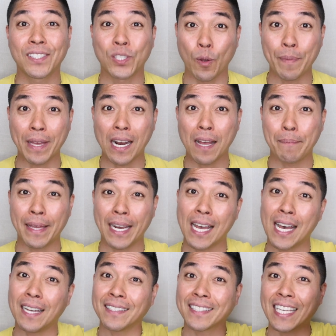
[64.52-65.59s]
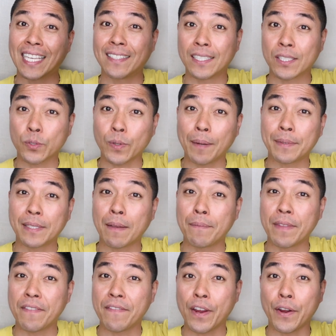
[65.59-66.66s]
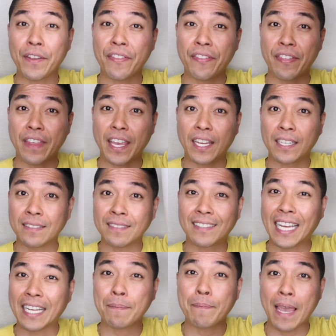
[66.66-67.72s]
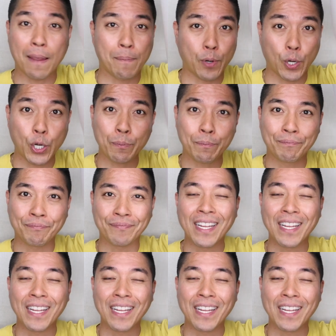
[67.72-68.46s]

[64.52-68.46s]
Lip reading: So PERAPERA can describe something very thin, like paper,